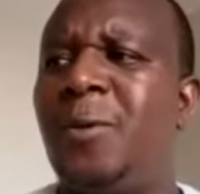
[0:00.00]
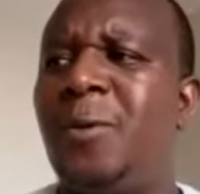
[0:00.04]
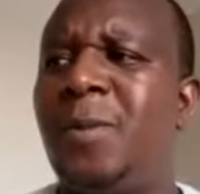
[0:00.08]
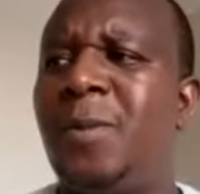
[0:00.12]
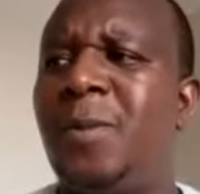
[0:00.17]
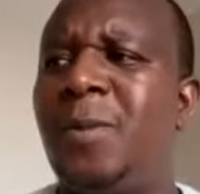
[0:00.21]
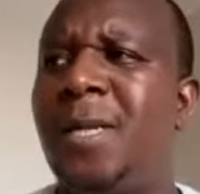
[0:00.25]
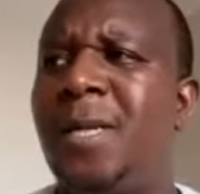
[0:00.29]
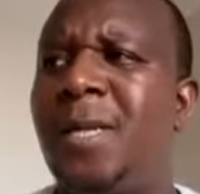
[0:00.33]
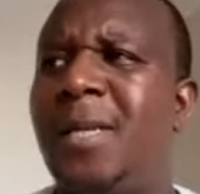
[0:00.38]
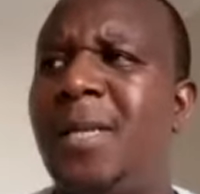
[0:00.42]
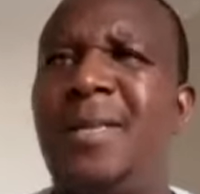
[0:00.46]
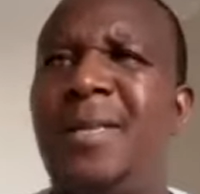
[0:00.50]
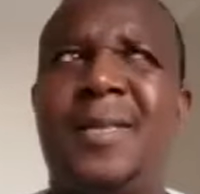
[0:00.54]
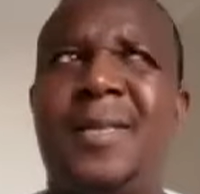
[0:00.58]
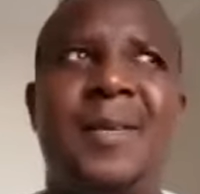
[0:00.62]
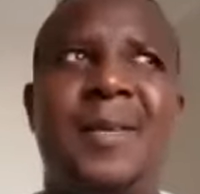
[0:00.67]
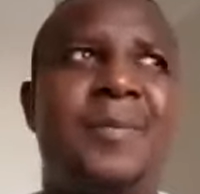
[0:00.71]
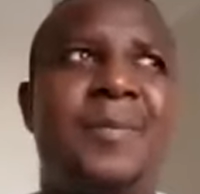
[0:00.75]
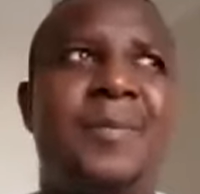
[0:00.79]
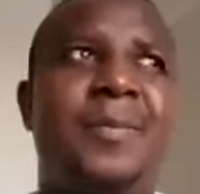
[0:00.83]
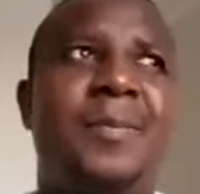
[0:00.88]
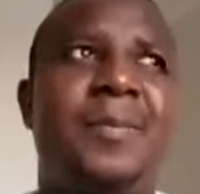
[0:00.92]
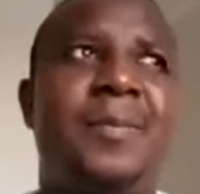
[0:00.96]
old
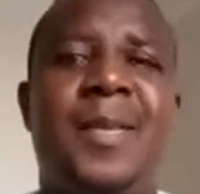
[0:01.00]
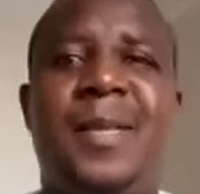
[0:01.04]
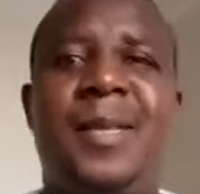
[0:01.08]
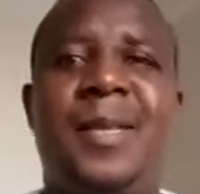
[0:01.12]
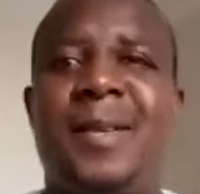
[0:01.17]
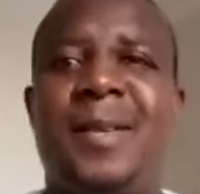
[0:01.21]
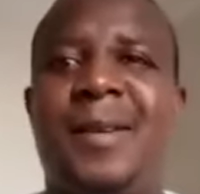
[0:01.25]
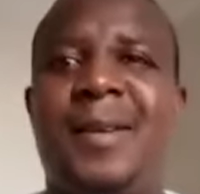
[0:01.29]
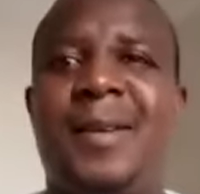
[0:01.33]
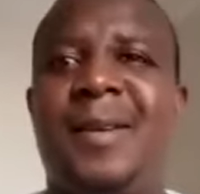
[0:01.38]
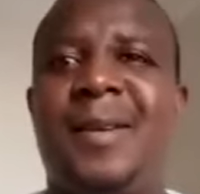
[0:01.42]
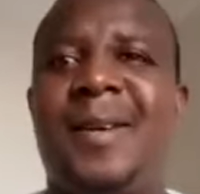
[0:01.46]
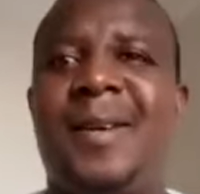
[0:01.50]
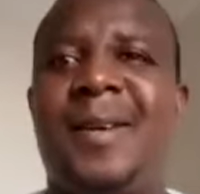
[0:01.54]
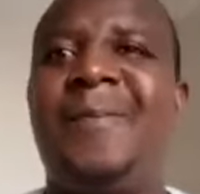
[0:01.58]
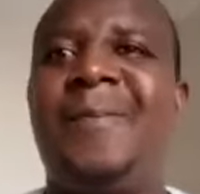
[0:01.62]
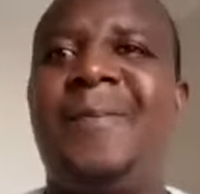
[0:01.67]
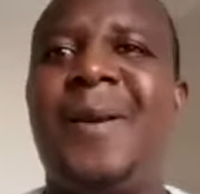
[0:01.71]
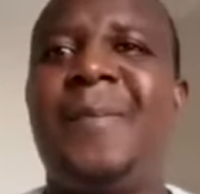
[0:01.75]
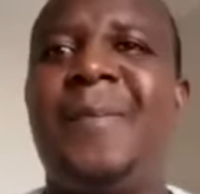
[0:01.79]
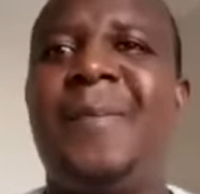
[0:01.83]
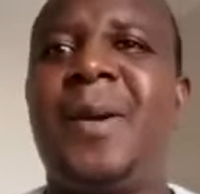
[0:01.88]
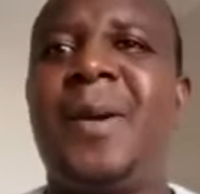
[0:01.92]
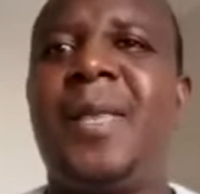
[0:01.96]
age home and
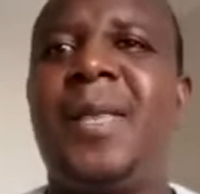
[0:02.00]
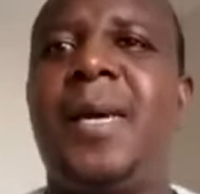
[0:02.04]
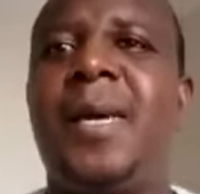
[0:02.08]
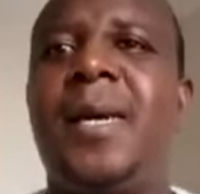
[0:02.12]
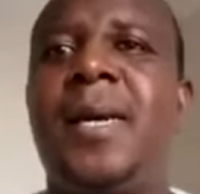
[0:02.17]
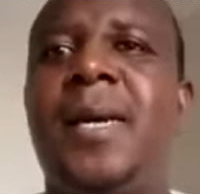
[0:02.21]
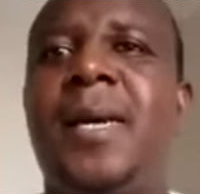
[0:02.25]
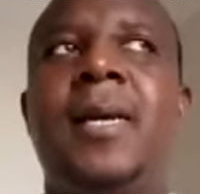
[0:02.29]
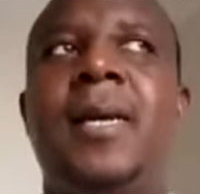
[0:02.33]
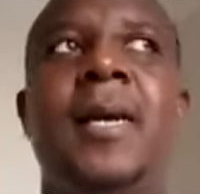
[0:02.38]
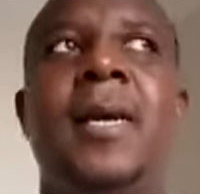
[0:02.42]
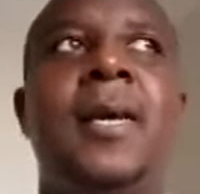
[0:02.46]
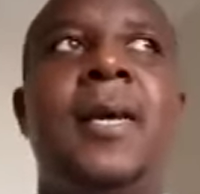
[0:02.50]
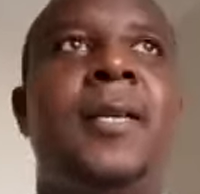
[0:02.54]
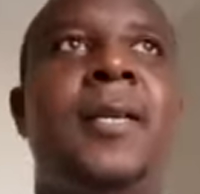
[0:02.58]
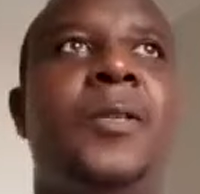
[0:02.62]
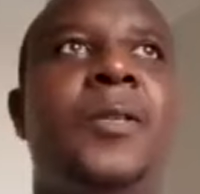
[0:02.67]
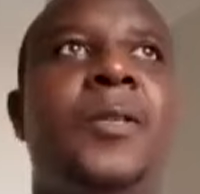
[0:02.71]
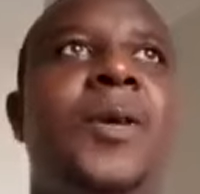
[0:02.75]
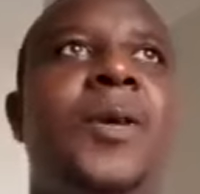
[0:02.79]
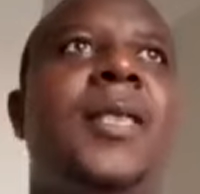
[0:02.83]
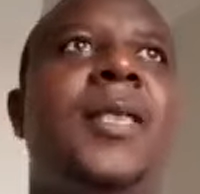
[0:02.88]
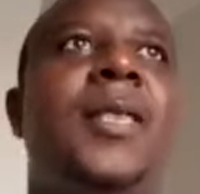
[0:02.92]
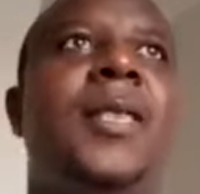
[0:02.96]
some other. I
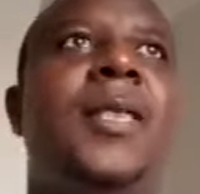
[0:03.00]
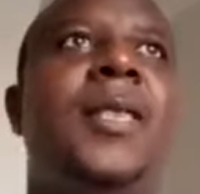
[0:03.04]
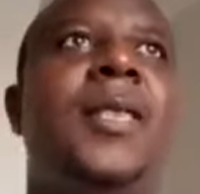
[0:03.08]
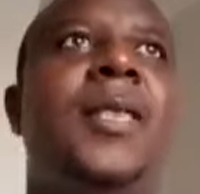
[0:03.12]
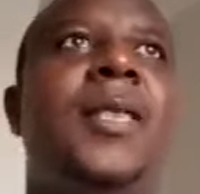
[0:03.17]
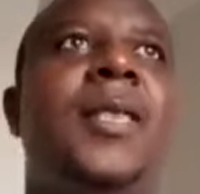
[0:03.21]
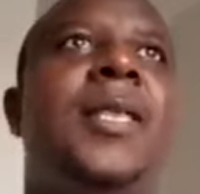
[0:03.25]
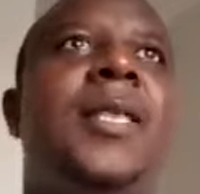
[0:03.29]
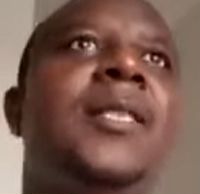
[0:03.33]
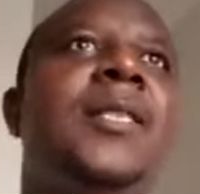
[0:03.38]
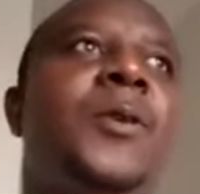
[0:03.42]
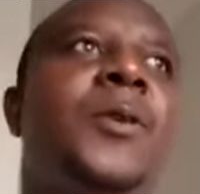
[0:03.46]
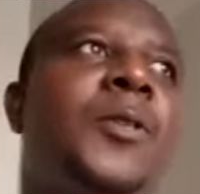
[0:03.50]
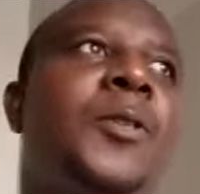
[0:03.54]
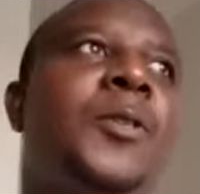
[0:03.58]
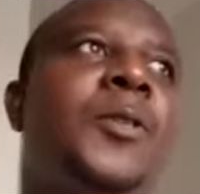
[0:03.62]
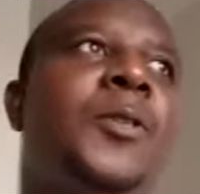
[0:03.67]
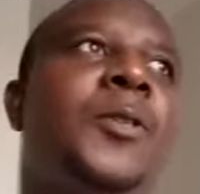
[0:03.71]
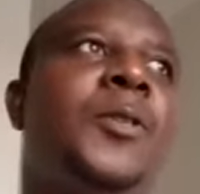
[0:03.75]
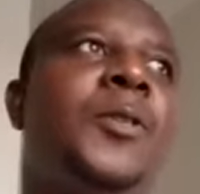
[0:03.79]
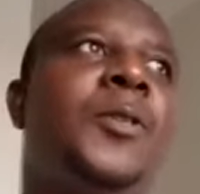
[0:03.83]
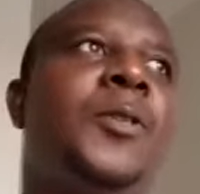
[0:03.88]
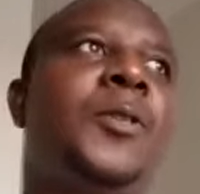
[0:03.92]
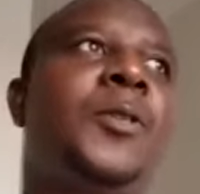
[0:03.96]
remember that. So I
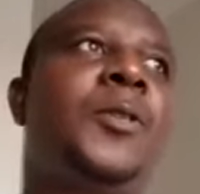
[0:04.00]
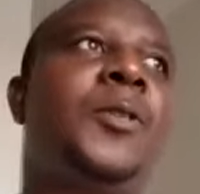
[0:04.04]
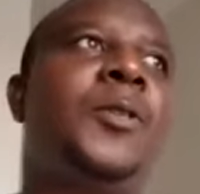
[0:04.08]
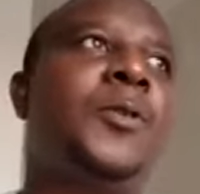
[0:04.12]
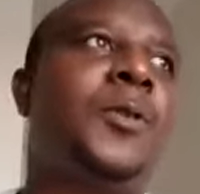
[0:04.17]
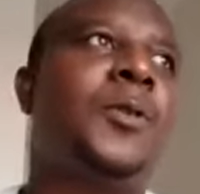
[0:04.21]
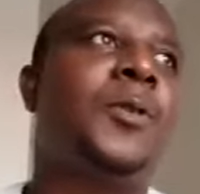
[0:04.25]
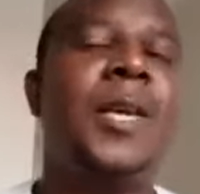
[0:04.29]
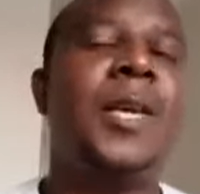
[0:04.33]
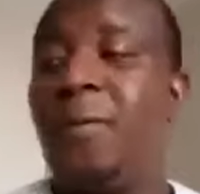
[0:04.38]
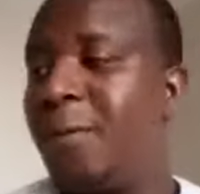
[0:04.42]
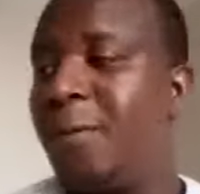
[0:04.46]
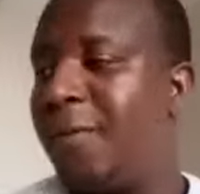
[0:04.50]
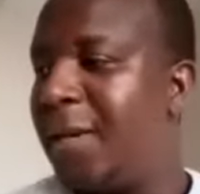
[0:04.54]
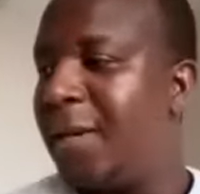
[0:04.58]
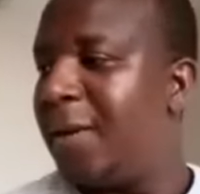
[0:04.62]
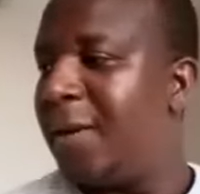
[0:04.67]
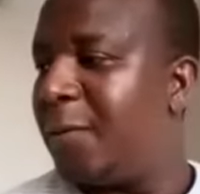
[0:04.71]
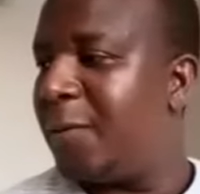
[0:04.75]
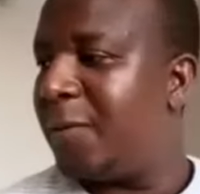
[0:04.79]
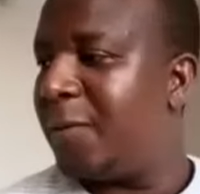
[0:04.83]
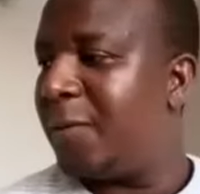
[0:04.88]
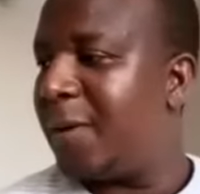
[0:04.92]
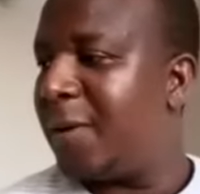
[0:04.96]
think it's important. So thank
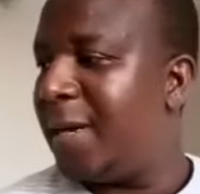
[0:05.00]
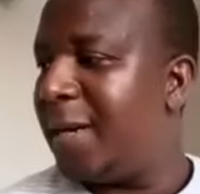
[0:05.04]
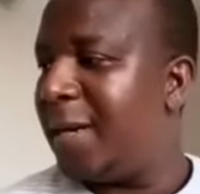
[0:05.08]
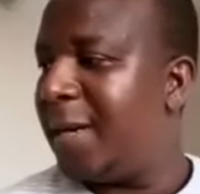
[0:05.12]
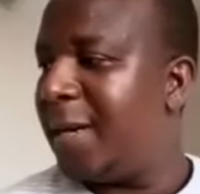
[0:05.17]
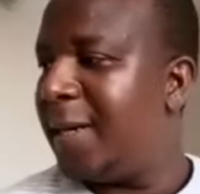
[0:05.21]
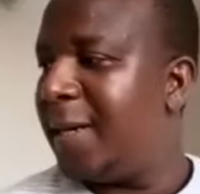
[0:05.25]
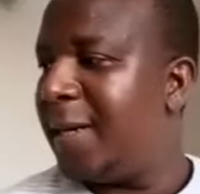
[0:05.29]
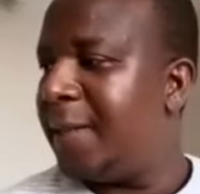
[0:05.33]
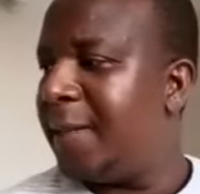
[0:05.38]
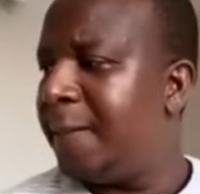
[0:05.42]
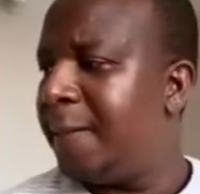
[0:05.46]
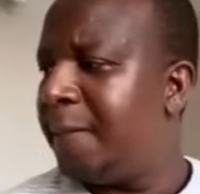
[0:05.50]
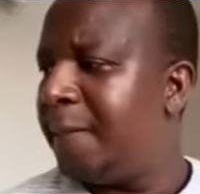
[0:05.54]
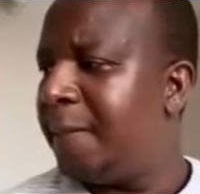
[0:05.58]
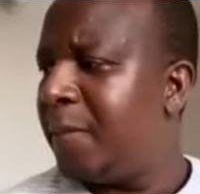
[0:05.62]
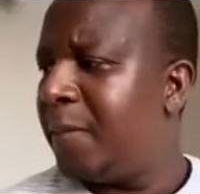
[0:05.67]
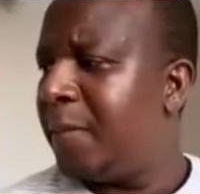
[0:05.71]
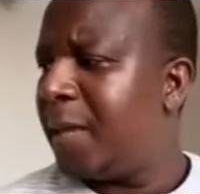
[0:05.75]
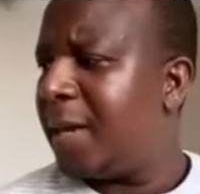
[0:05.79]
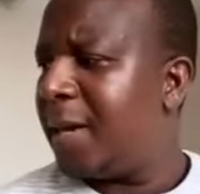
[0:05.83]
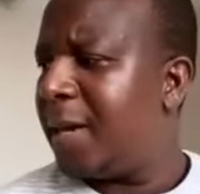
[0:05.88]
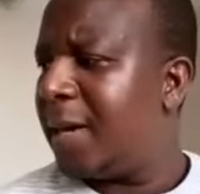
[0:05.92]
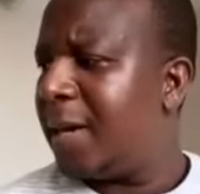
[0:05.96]
you for whatever that you've
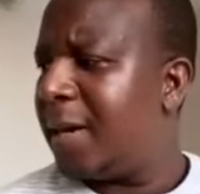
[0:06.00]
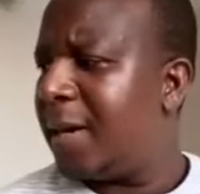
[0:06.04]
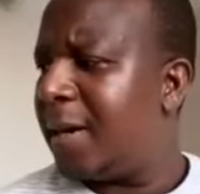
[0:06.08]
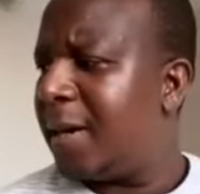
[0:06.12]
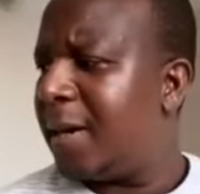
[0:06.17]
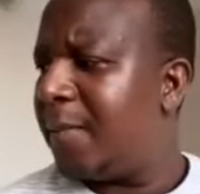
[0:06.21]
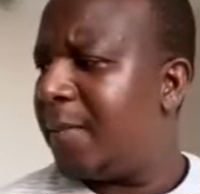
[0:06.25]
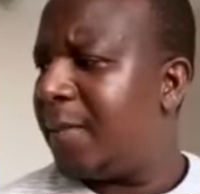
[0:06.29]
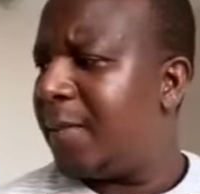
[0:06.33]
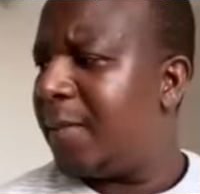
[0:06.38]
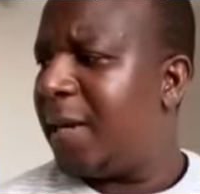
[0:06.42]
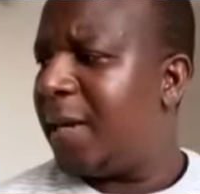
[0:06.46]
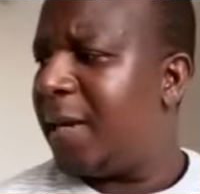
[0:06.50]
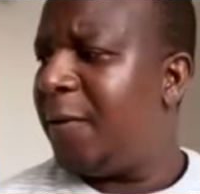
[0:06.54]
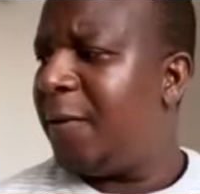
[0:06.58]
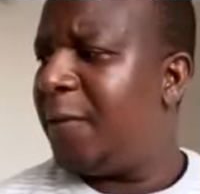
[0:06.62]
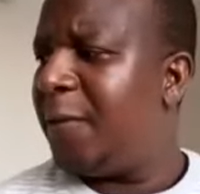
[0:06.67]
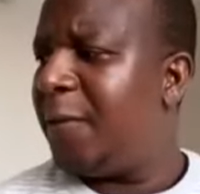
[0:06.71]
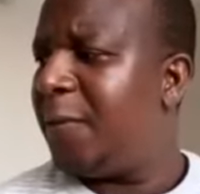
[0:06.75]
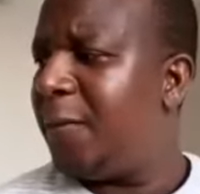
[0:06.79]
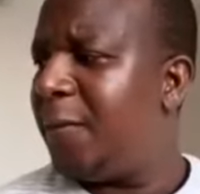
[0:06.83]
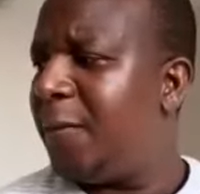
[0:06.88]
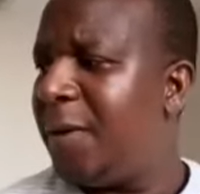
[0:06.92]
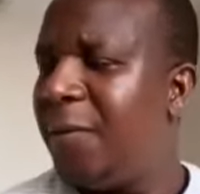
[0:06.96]
provided.
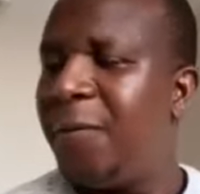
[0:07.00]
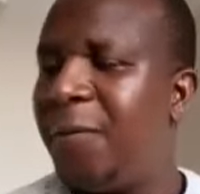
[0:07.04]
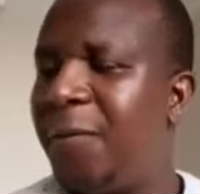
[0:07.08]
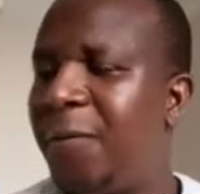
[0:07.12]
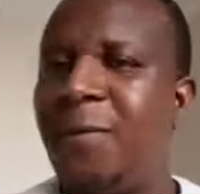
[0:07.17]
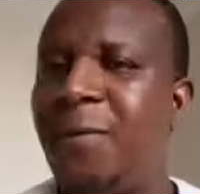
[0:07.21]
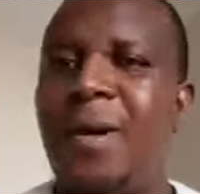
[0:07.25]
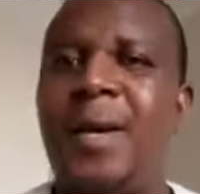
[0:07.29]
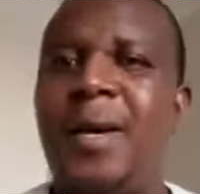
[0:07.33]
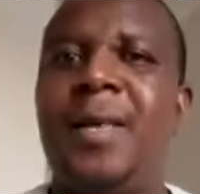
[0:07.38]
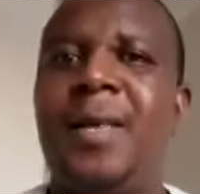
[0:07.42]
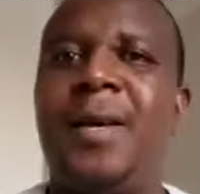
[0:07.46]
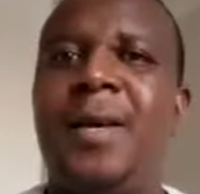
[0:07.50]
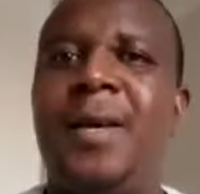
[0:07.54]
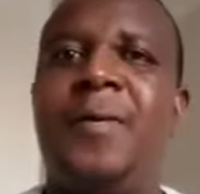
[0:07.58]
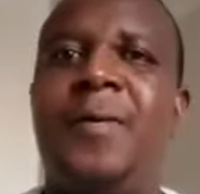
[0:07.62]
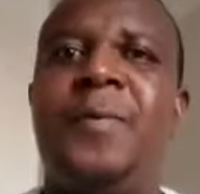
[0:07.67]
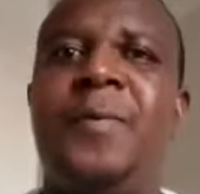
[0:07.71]
But if